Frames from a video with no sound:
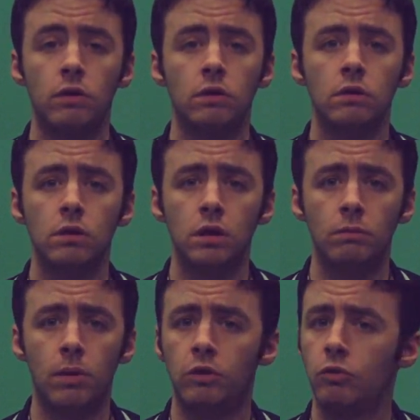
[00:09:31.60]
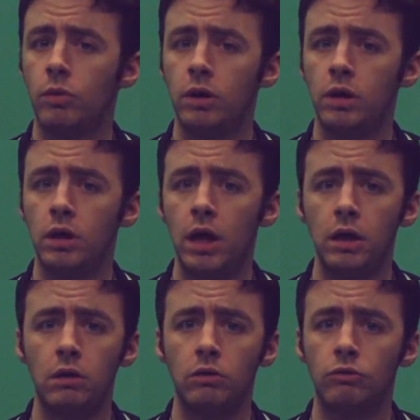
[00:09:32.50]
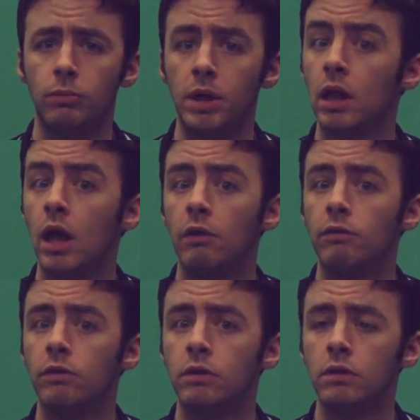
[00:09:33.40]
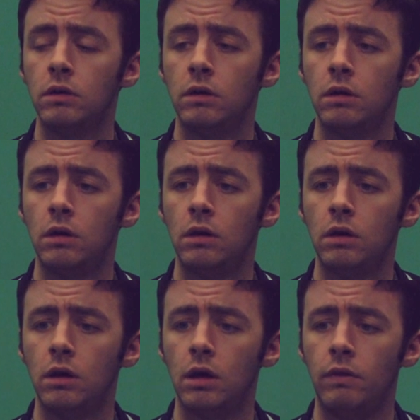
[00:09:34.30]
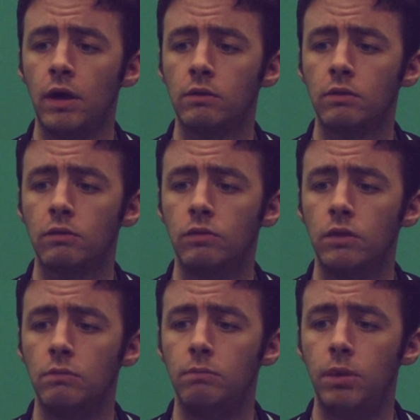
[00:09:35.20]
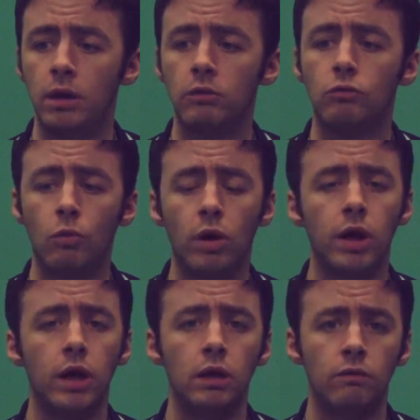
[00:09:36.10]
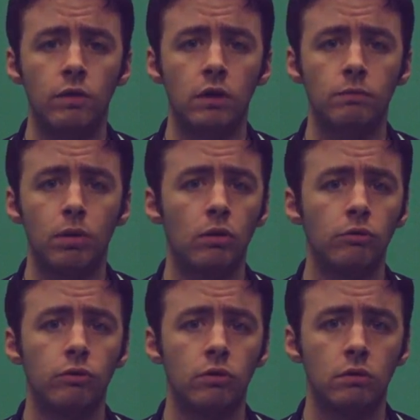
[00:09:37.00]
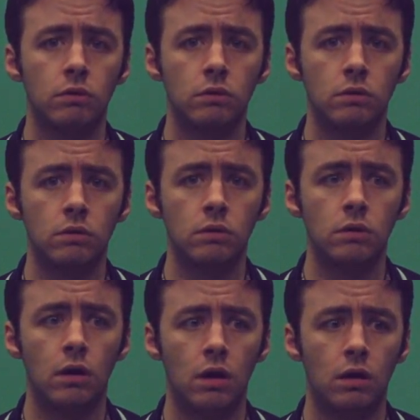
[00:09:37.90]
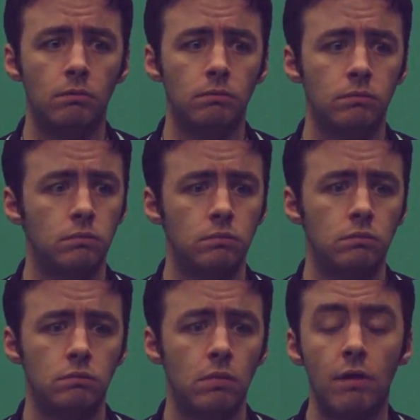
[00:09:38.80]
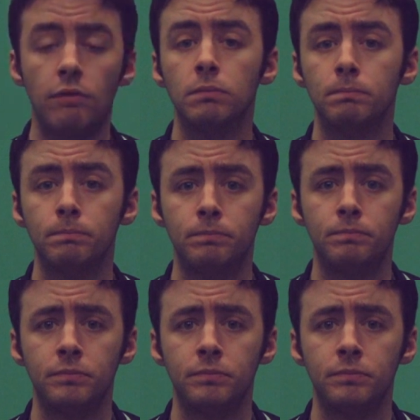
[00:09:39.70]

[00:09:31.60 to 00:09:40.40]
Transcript: ever in my 28 years of being alive. And that's the biggest 180 of any person um, ever.